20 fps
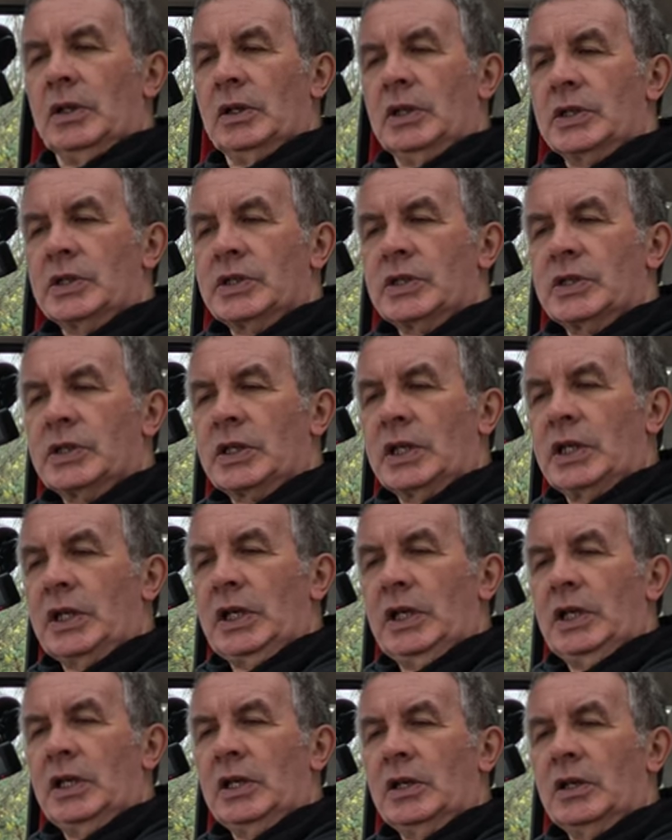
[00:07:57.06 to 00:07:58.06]
Let's
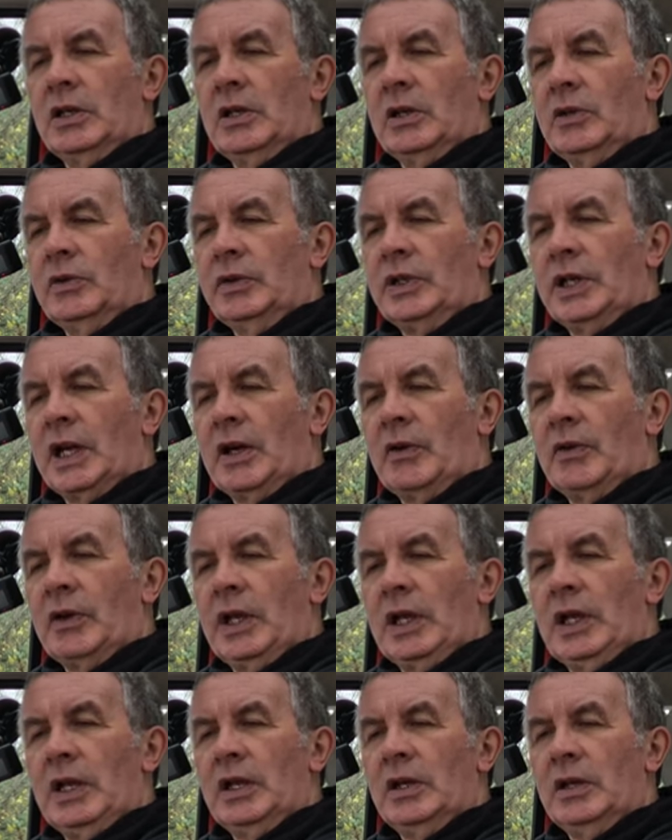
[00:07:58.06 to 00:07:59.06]
see. Go down
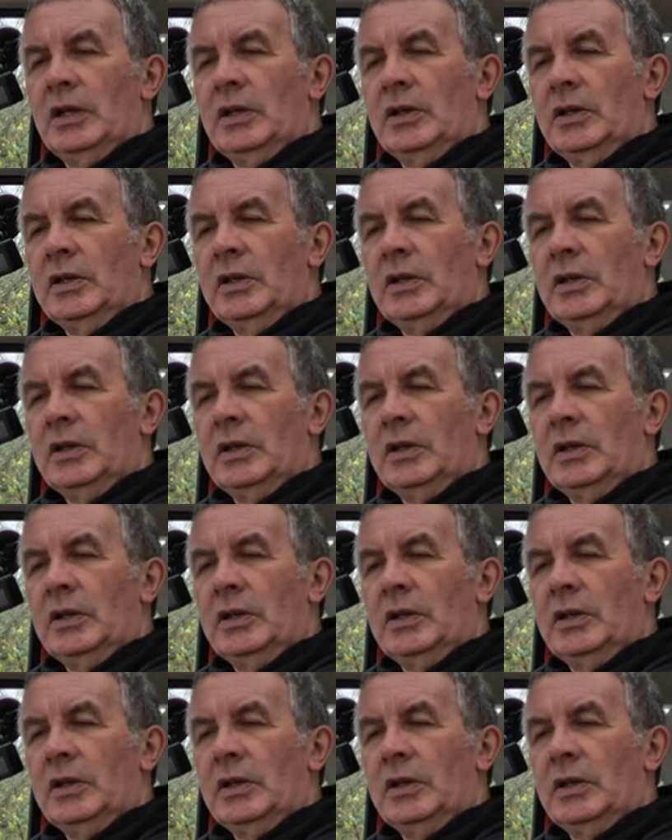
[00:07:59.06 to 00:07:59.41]
here.